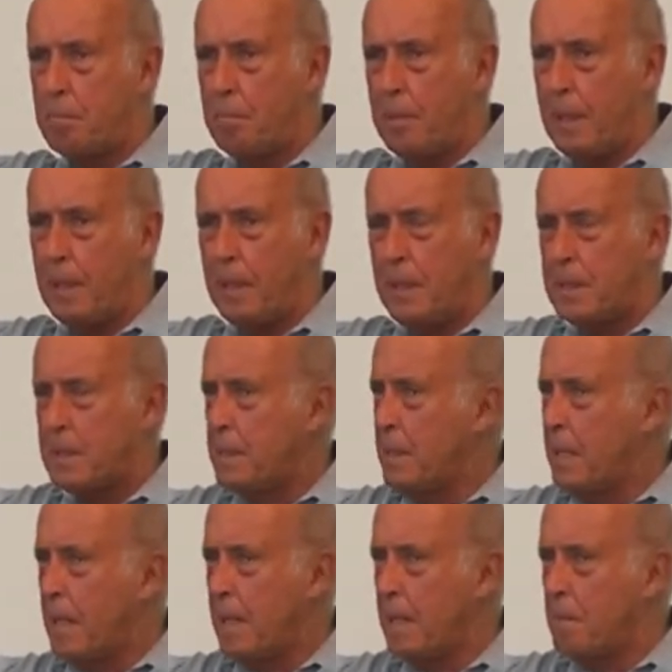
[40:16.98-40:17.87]
but it is
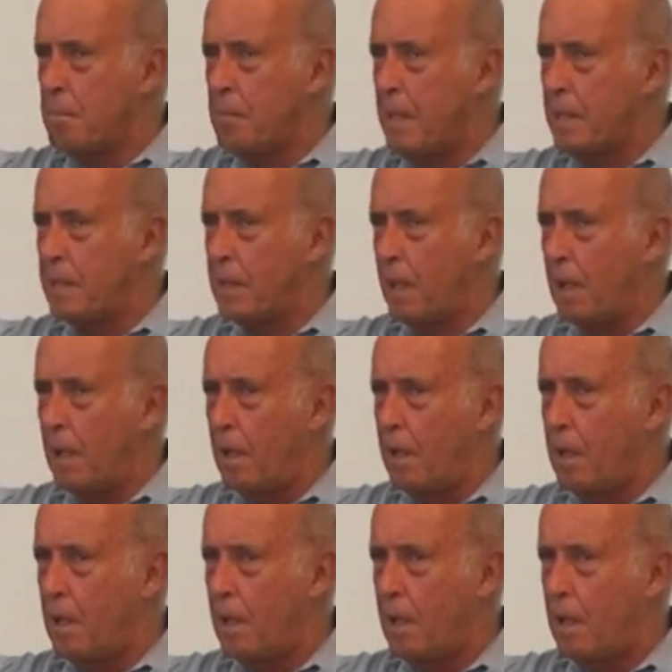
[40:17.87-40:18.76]
not a mandala,
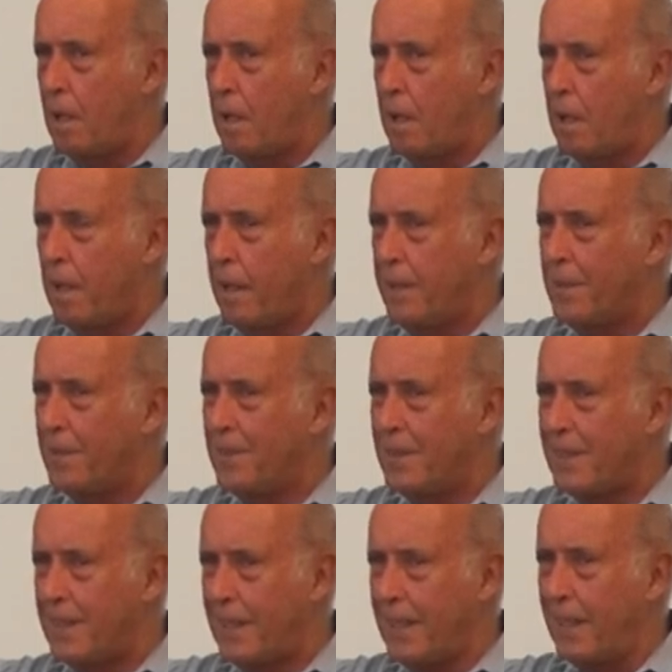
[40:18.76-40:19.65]
I
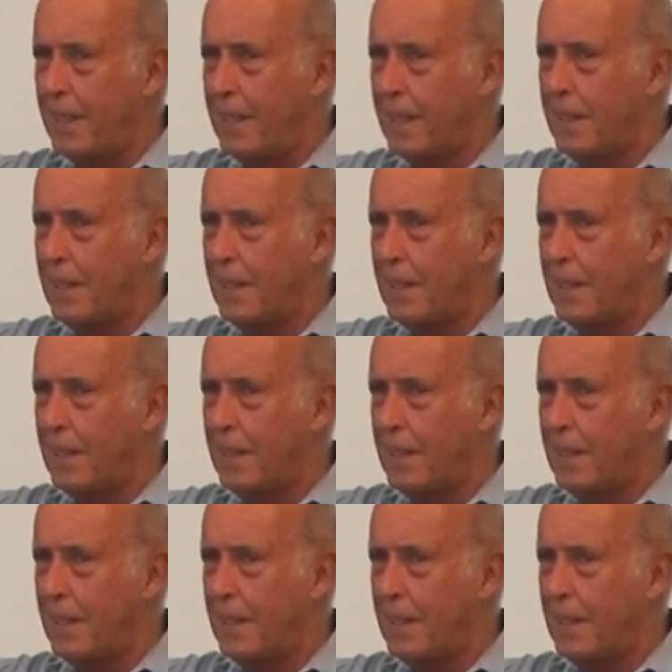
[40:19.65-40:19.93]
don't think.